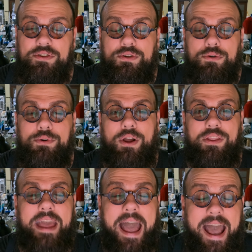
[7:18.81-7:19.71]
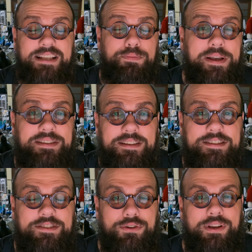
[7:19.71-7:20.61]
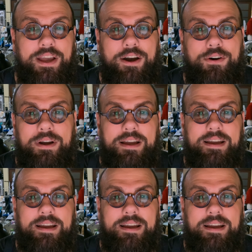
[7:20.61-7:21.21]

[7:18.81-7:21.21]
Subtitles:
do and all the aspects of the studio.